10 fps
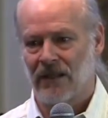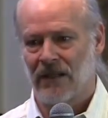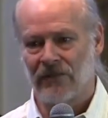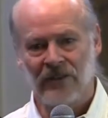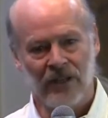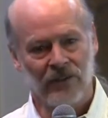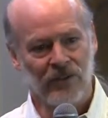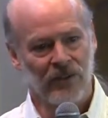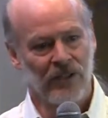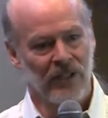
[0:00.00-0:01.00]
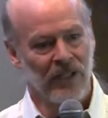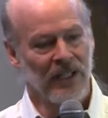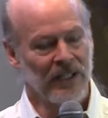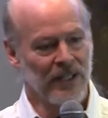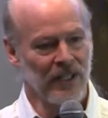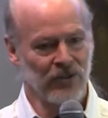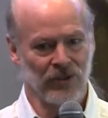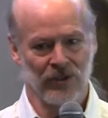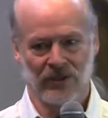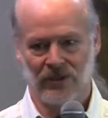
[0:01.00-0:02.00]
It's not good in
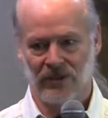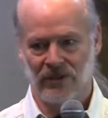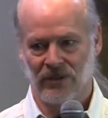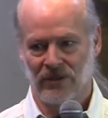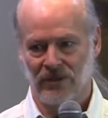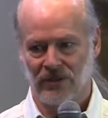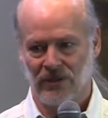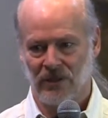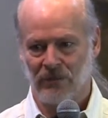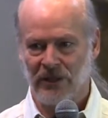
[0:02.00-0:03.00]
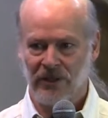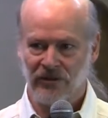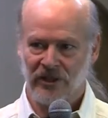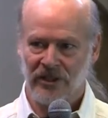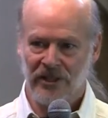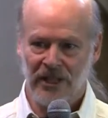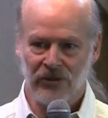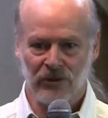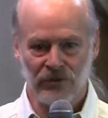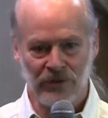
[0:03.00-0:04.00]
nature. Because in
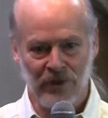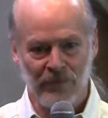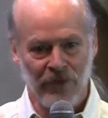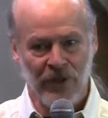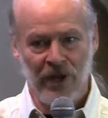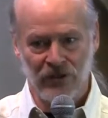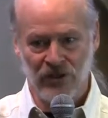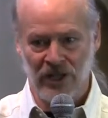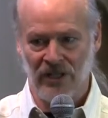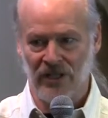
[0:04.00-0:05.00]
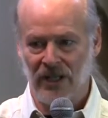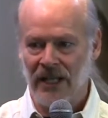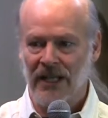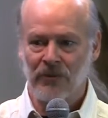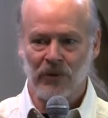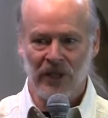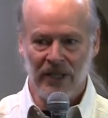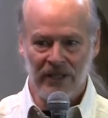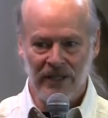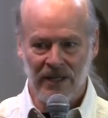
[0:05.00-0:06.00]
nature, from the thought channel, it will
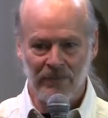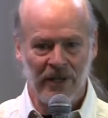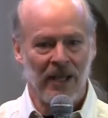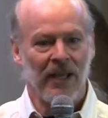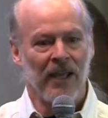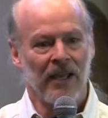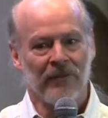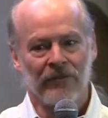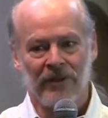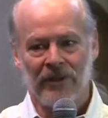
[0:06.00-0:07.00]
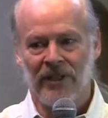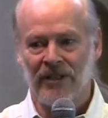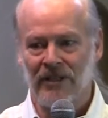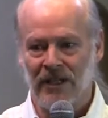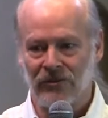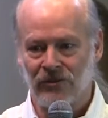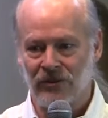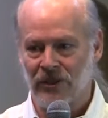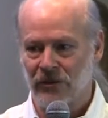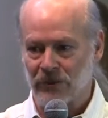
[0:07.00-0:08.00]
end up, everything in
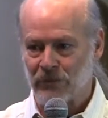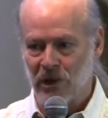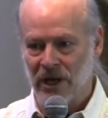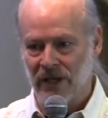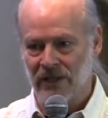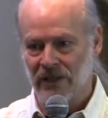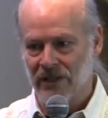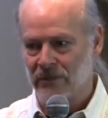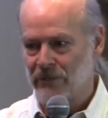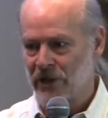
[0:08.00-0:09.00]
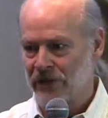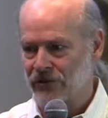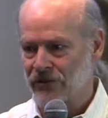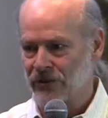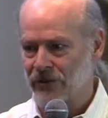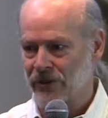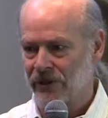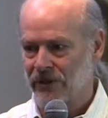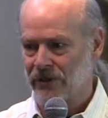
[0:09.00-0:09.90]
nature is a product that can be bought and sold.